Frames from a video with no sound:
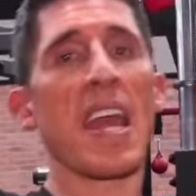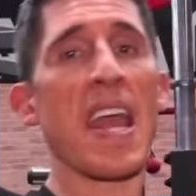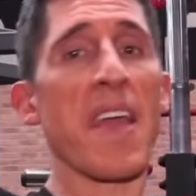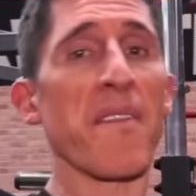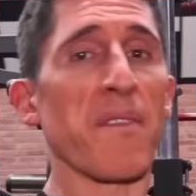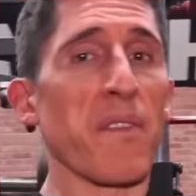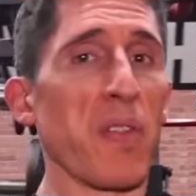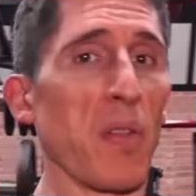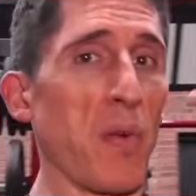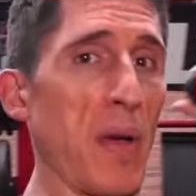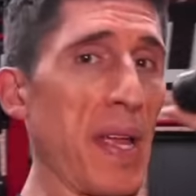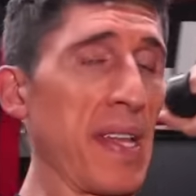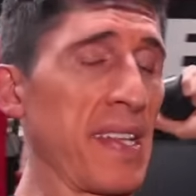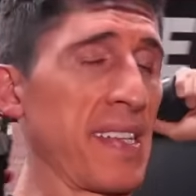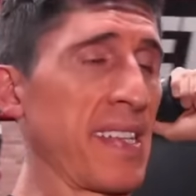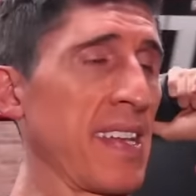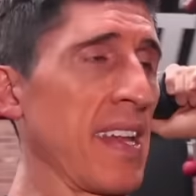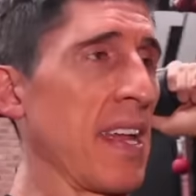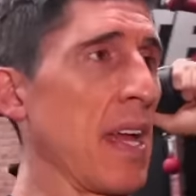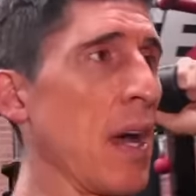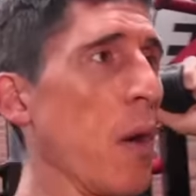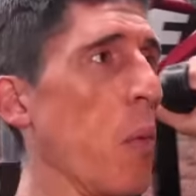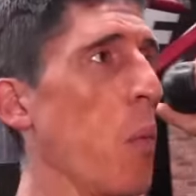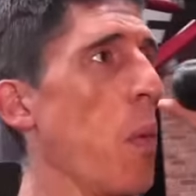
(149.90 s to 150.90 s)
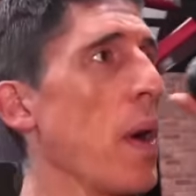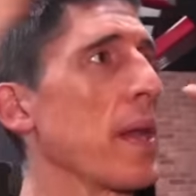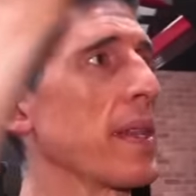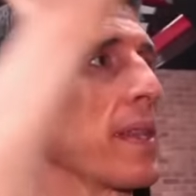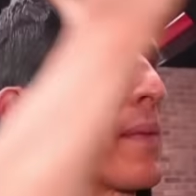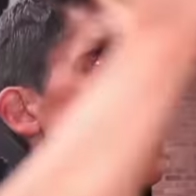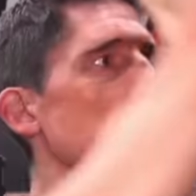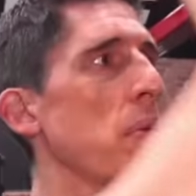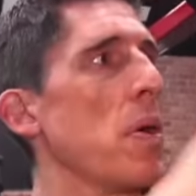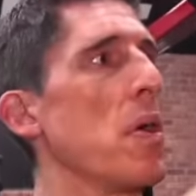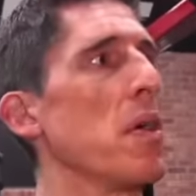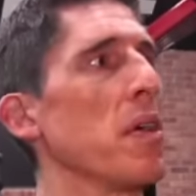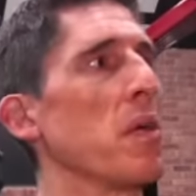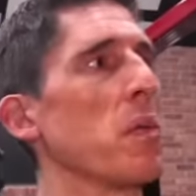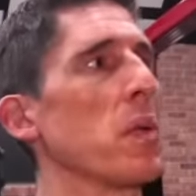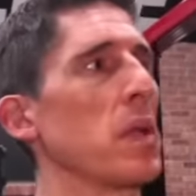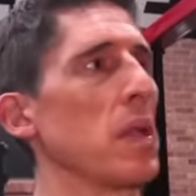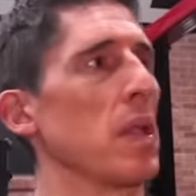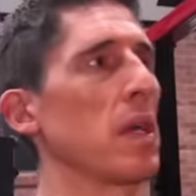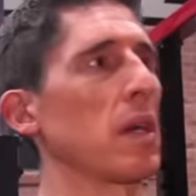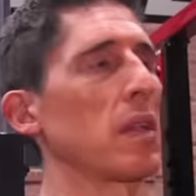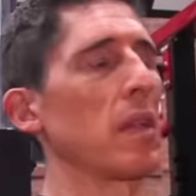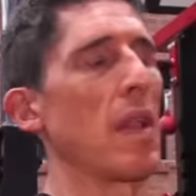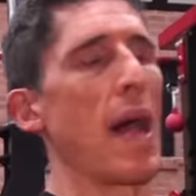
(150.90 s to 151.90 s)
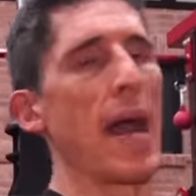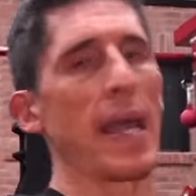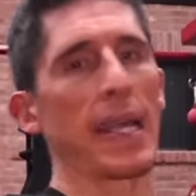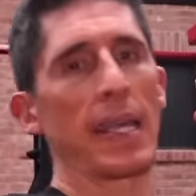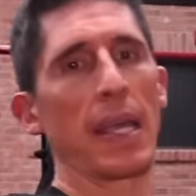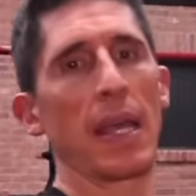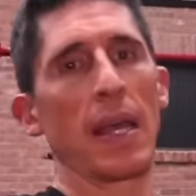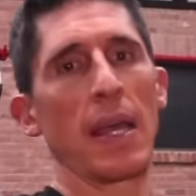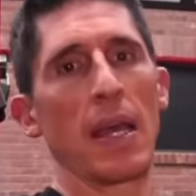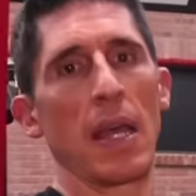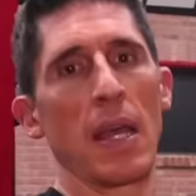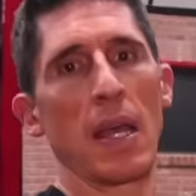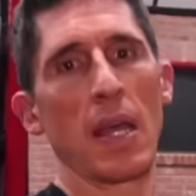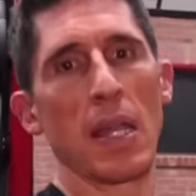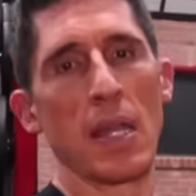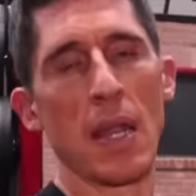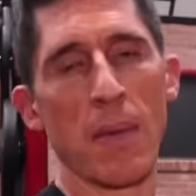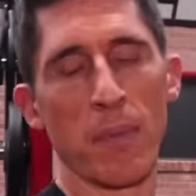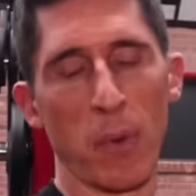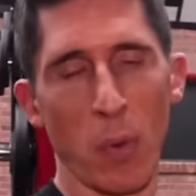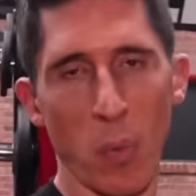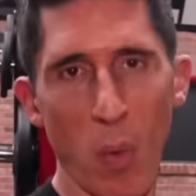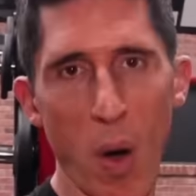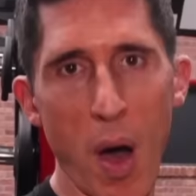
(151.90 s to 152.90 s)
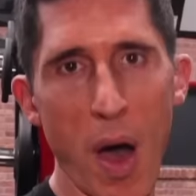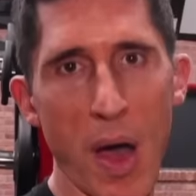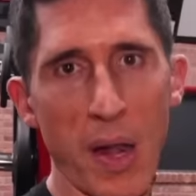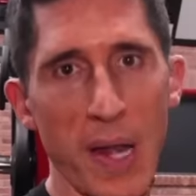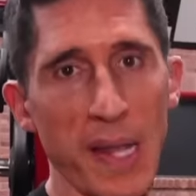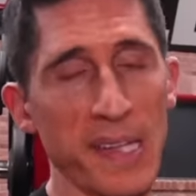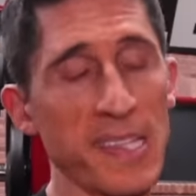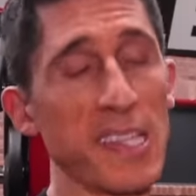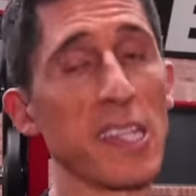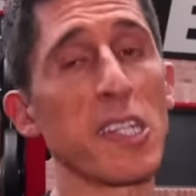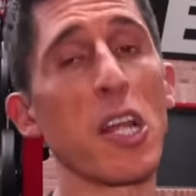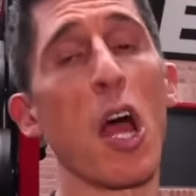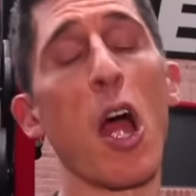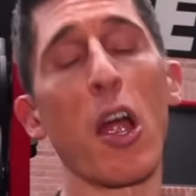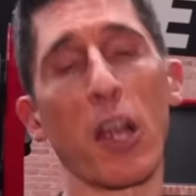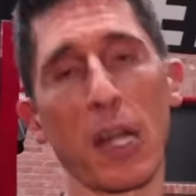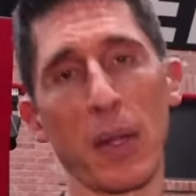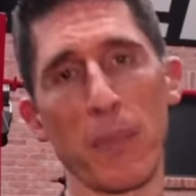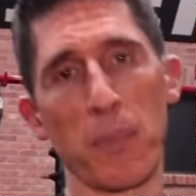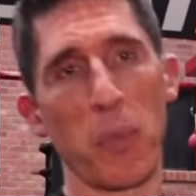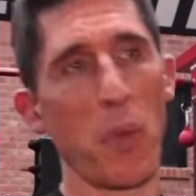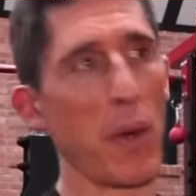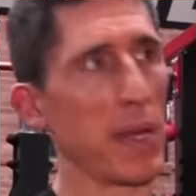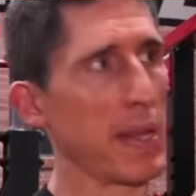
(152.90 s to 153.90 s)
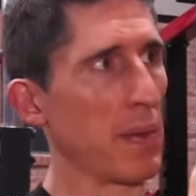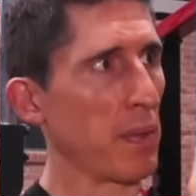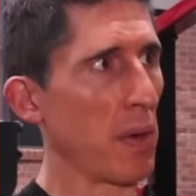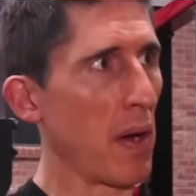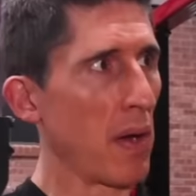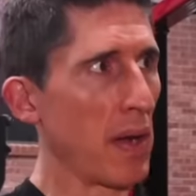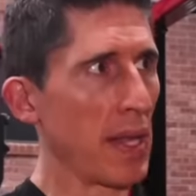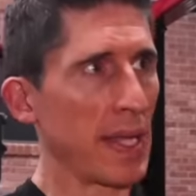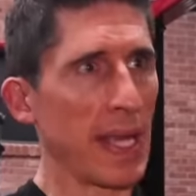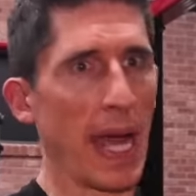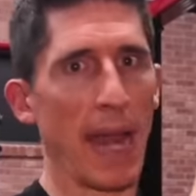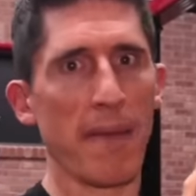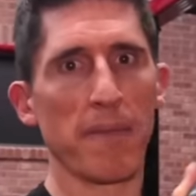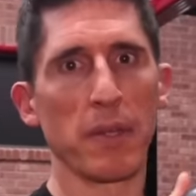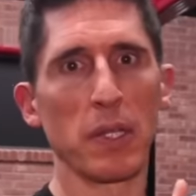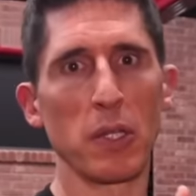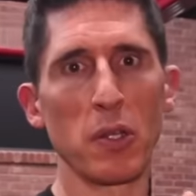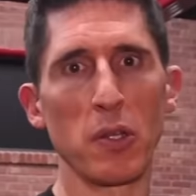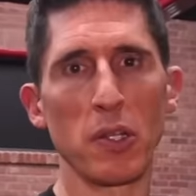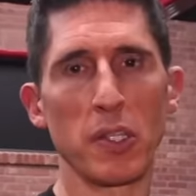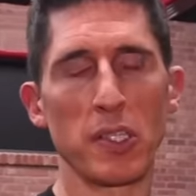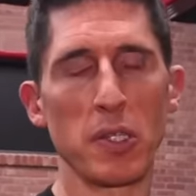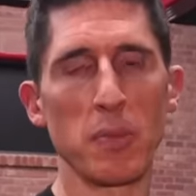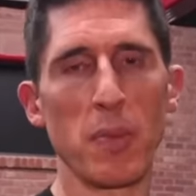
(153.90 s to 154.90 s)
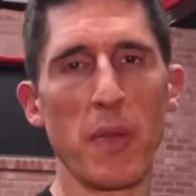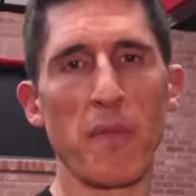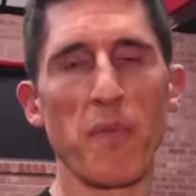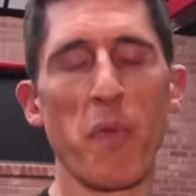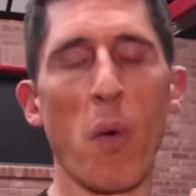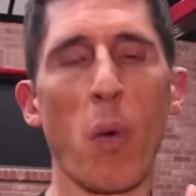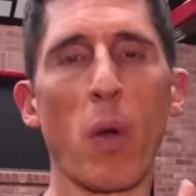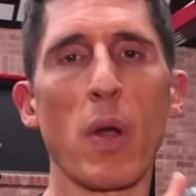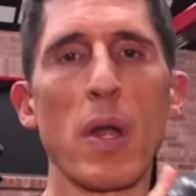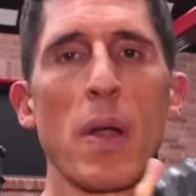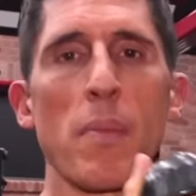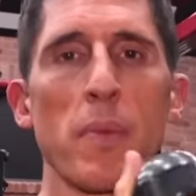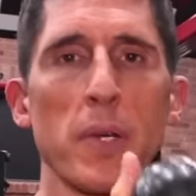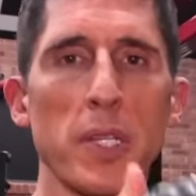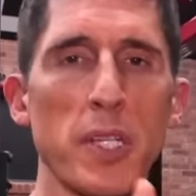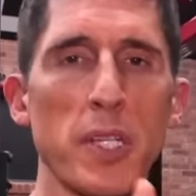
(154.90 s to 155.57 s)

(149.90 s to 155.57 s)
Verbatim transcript: influence what the pull will look like. Number one, it's the target point that we already kind of alluded to before. Number